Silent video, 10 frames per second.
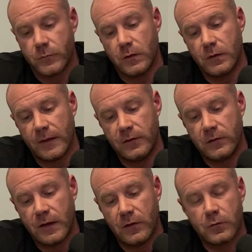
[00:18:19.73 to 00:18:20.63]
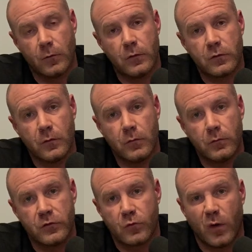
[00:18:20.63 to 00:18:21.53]
You got these kids going to school,
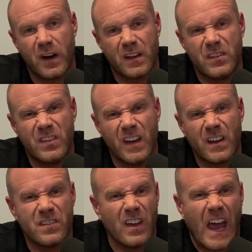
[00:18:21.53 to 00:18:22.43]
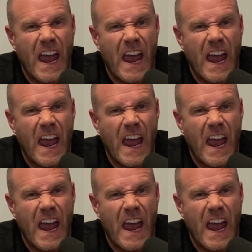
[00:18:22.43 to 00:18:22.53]
squatting 6,